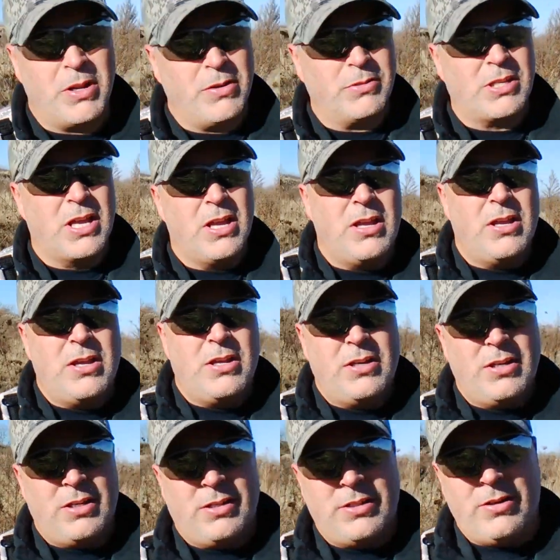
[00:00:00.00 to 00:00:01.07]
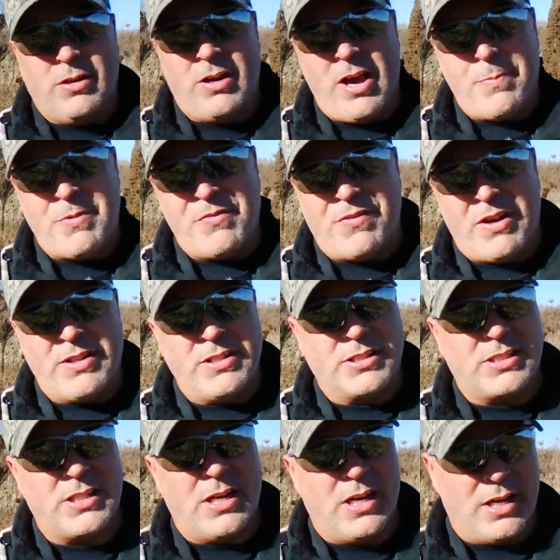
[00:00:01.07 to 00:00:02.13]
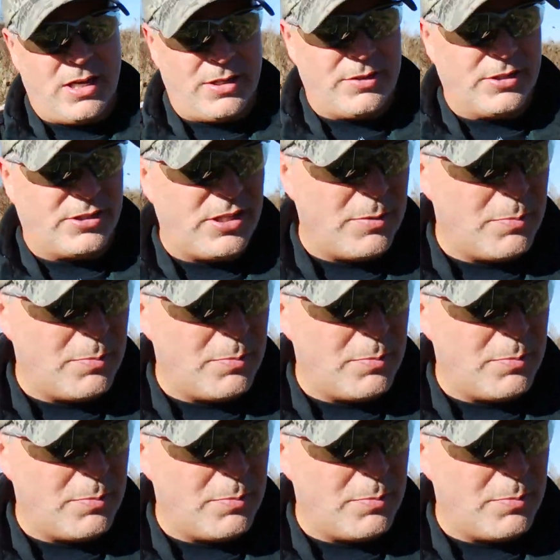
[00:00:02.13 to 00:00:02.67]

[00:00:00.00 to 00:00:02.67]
but I was, you know, happy to find this this